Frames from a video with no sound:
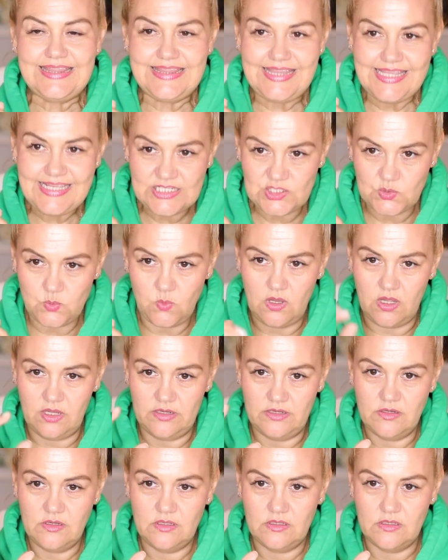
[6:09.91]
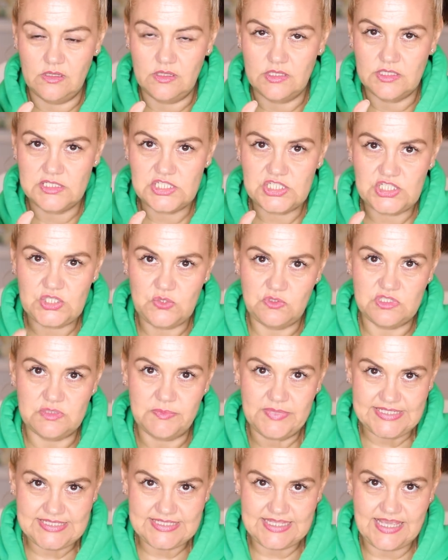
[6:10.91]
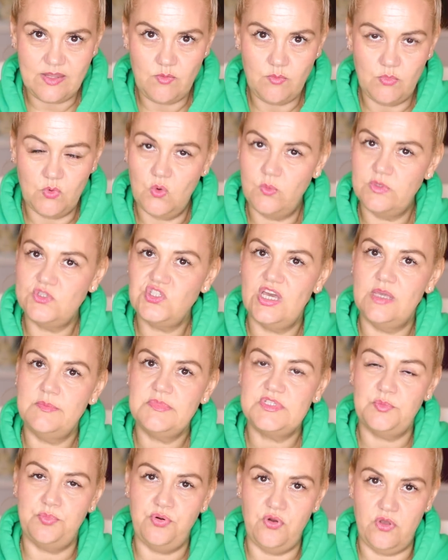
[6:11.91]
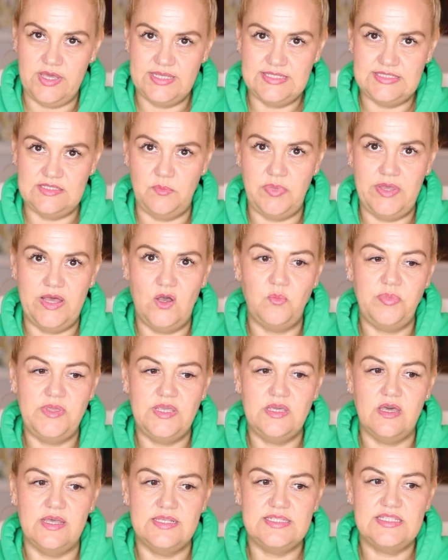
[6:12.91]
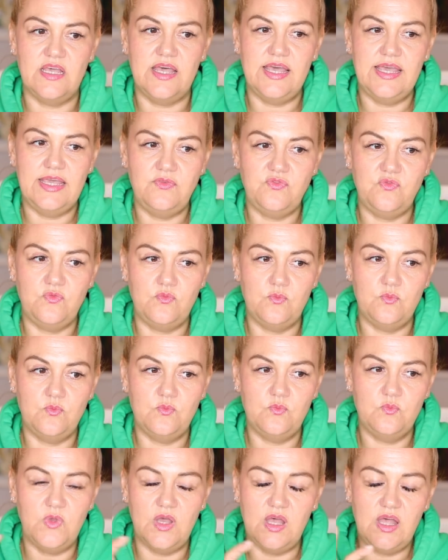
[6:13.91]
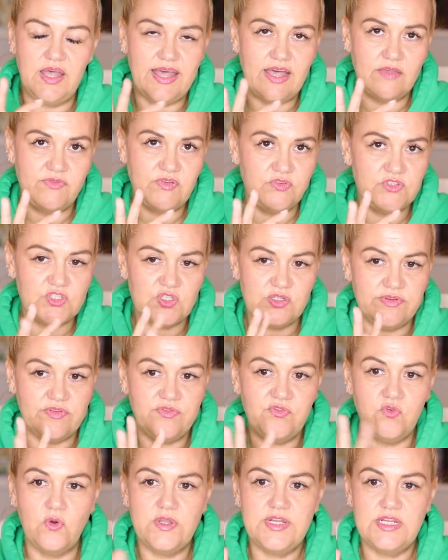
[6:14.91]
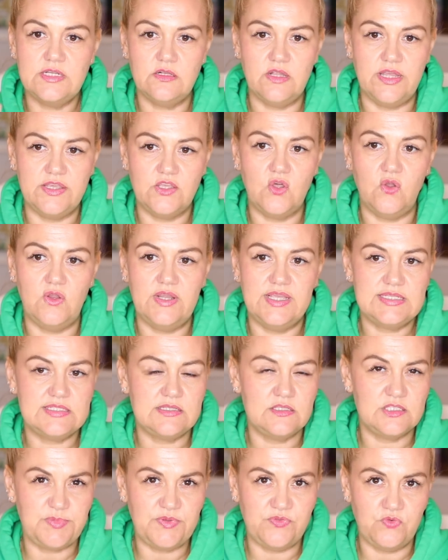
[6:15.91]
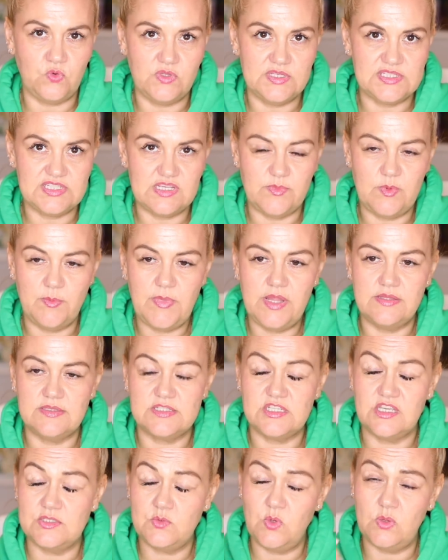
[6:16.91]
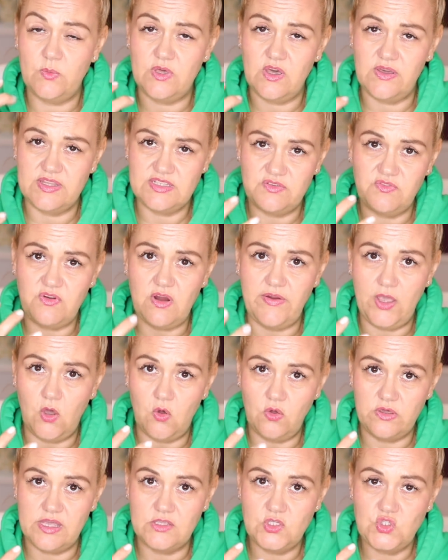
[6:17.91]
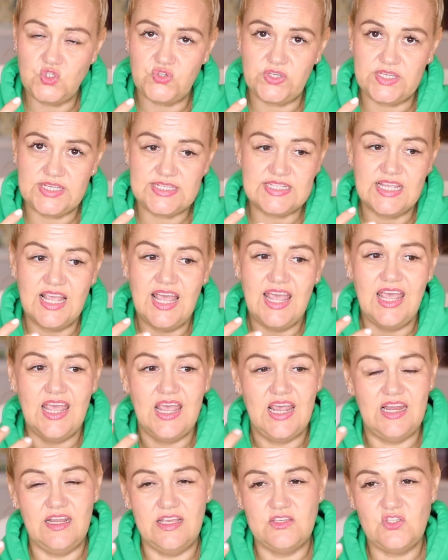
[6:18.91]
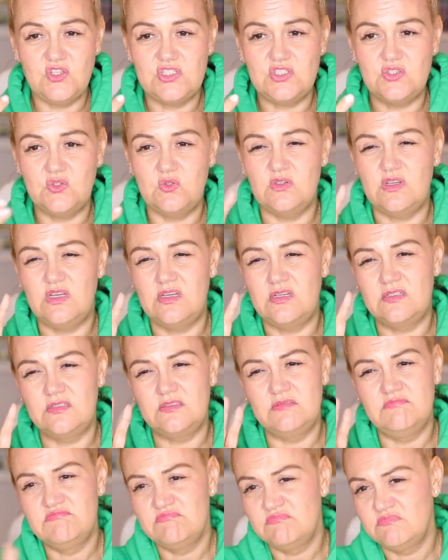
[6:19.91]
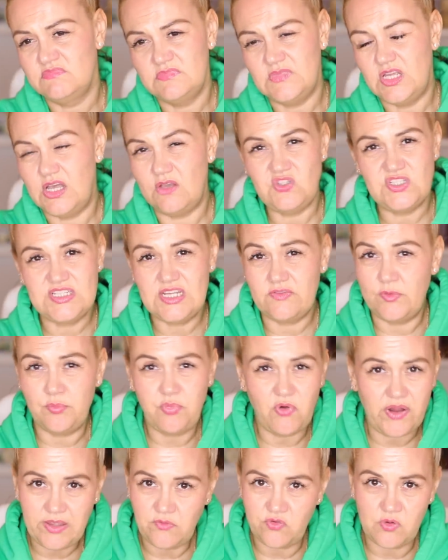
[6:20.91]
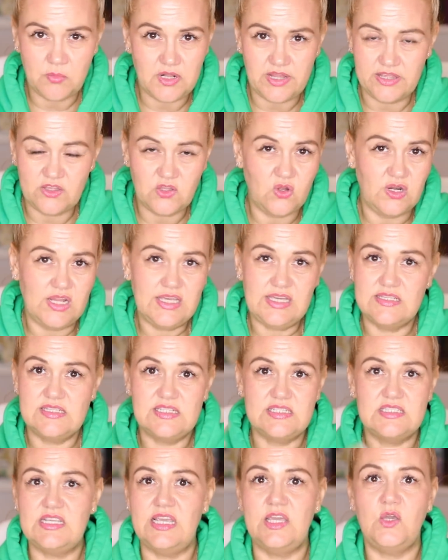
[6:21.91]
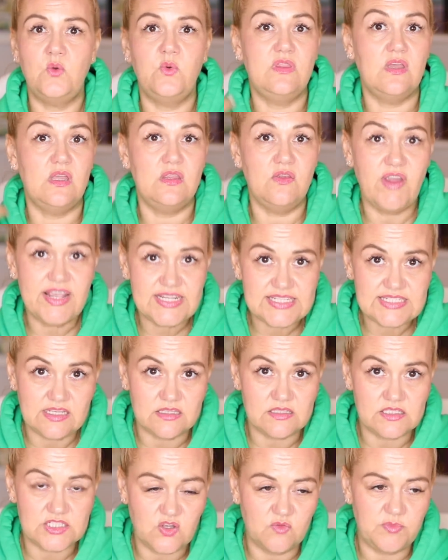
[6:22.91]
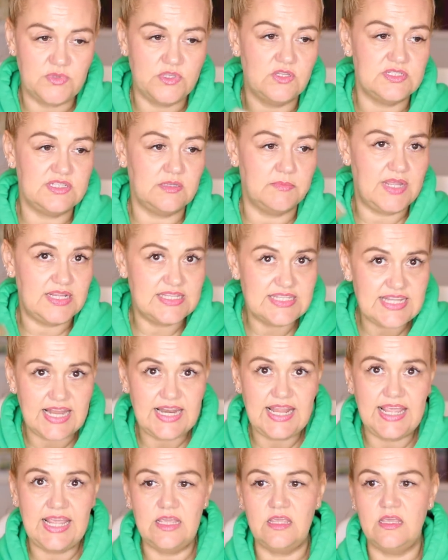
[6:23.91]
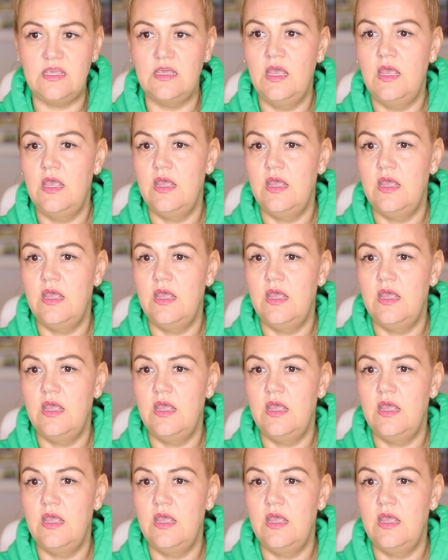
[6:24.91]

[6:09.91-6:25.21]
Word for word: This one suits my skin more, which I'm surprised about because I've I've sort of avoided glycolic since before the summer months because we were going to very hot countries and I just thought, oh, I'll just have a break from glycolic and stick with other acids. So I've been using mandelic,